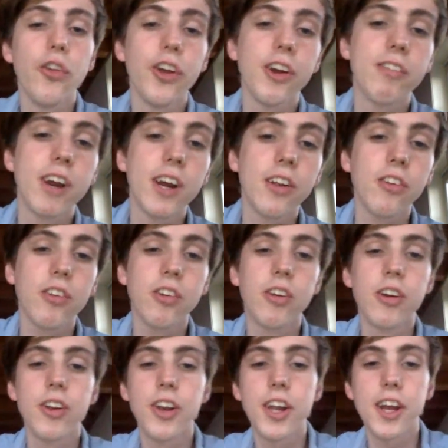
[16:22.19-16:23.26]
on the grades
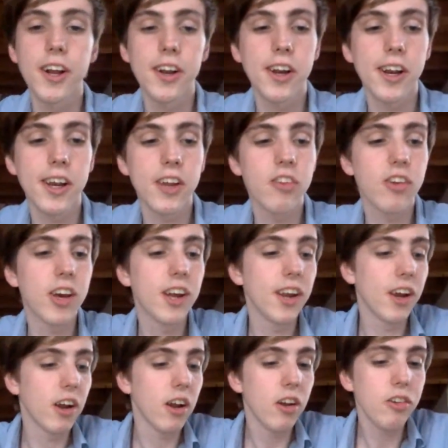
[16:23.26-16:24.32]
their, their kids get
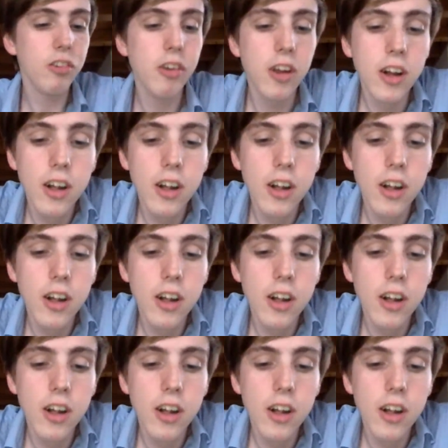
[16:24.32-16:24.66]
in class.